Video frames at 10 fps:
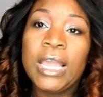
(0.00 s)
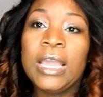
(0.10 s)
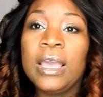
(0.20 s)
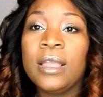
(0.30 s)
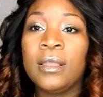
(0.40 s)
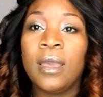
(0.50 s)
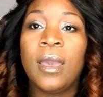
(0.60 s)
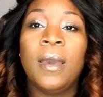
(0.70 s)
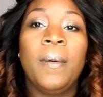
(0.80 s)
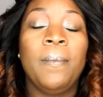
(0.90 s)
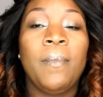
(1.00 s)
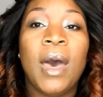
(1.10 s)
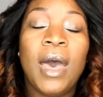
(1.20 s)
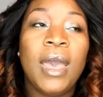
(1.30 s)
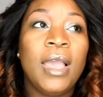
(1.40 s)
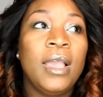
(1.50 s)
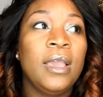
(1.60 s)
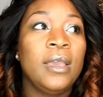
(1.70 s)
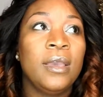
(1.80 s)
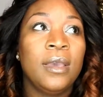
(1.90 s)
in my
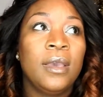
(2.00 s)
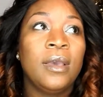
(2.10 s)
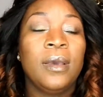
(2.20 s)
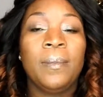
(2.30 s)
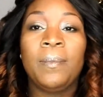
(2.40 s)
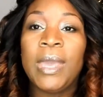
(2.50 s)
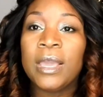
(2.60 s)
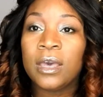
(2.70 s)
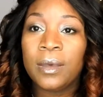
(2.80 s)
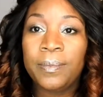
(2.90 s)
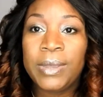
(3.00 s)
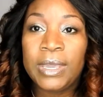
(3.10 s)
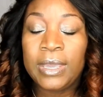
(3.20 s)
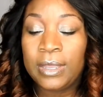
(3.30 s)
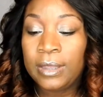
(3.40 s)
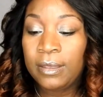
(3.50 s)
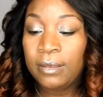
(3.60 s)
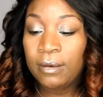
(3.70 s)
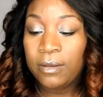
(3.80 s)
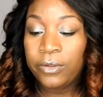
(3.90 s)
makeup bin,
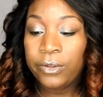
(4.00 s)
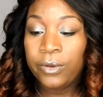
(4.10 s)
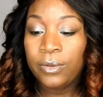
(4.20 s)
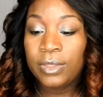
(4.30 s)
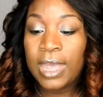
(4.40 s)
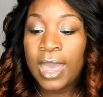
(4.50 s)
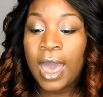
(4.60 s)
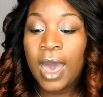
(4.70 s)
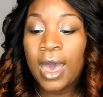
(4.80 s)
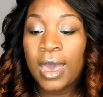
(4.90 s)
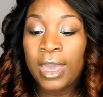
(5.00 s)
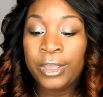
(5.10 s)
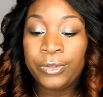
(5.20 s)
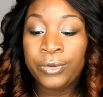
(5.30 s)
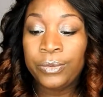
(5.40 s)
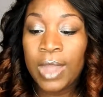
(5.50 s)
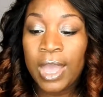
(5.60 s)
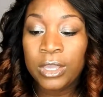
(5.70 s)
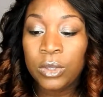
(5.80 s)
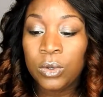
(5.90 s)
that I do
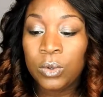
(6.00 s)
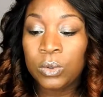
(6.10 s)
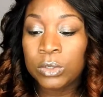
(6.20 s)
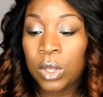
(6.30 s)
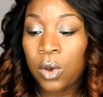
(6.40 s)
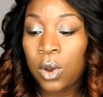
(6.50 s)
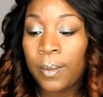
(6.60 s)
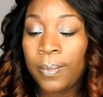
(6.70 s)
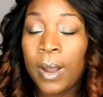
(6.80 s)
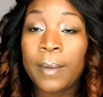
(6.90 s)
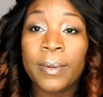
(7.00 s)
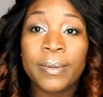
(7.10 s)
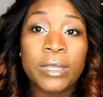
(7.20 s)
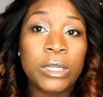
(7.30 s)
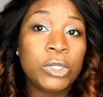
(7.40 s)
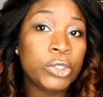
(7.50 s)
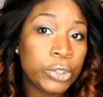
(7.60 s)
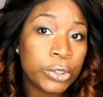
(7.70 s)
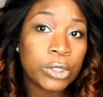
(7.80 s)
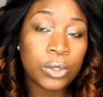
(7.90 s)
not use or probably
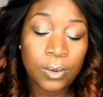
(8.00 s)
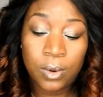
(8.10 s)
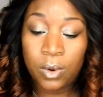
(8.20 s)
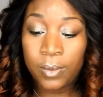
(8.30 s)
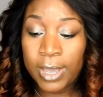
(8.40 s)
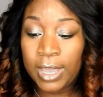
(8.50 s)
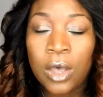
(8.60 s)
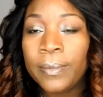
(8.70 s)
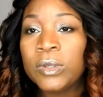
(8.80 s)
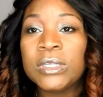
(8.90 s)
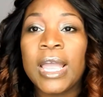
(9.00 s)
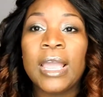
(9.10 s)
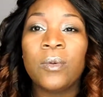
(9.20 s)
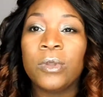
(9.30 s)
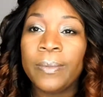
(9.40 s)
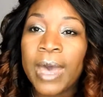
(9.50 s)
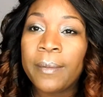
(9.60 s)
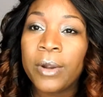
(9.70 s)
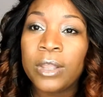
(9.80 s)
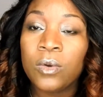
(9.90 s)
should throw away. Almost like when you buy a
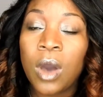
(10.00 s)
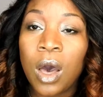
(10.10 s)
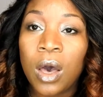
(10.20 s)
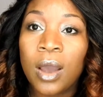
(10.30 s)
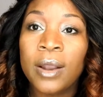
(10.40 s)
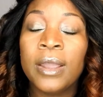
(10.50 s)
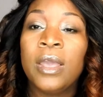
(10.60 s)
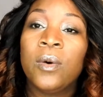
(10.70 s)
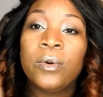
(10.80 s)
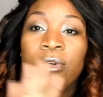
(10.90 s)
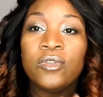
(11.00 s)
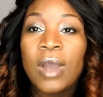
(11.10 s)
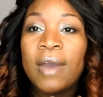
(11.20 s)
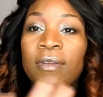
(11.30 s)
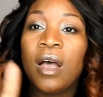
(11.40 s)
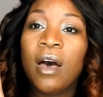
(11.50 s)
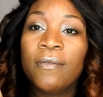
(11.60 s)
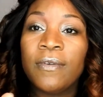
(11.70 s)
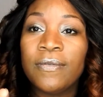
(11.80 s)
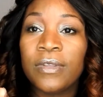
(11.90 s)
brand new car, when you drive it
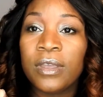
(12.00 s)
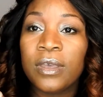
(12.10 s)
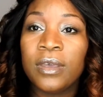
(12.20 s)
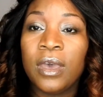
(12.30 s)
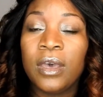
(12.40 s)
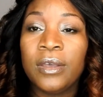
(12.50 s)
off of the